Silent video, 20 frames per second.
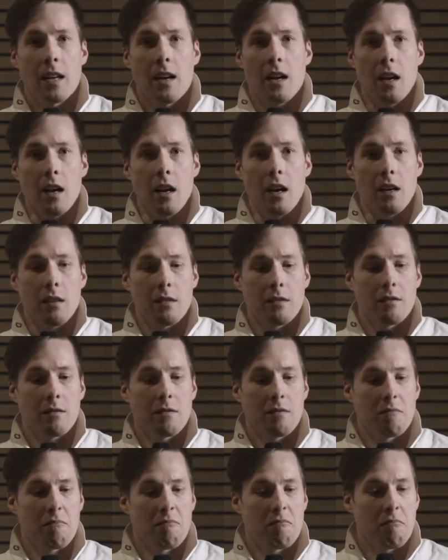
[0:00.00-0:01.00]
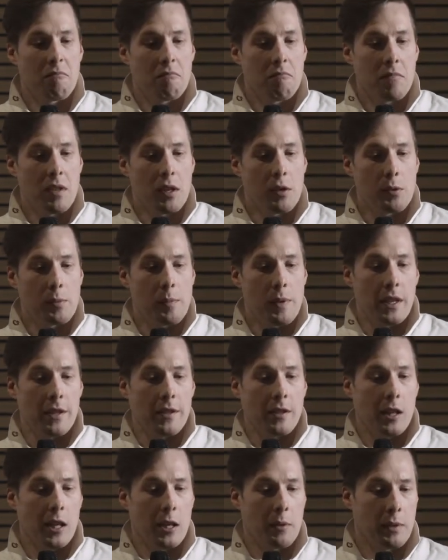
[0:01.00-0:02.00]
There will be
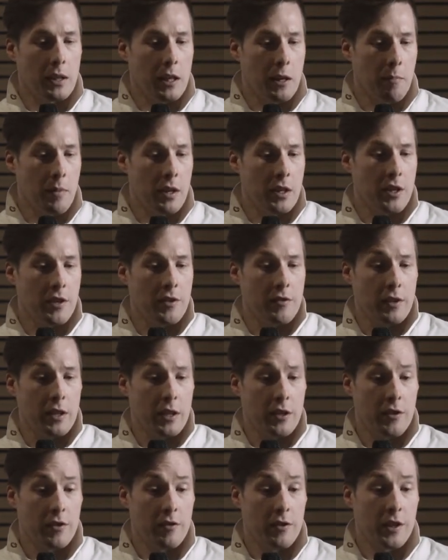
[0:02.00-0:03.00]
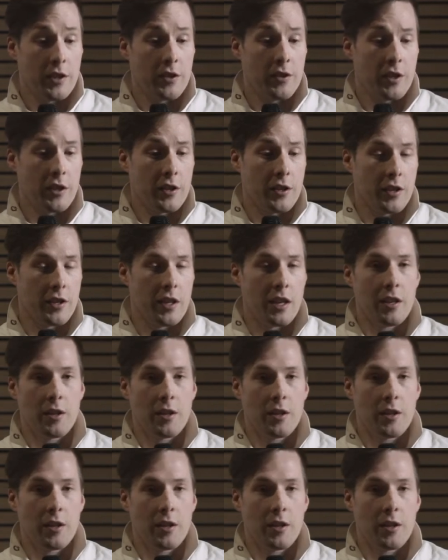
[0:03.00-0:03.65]
timeline budget restrictions,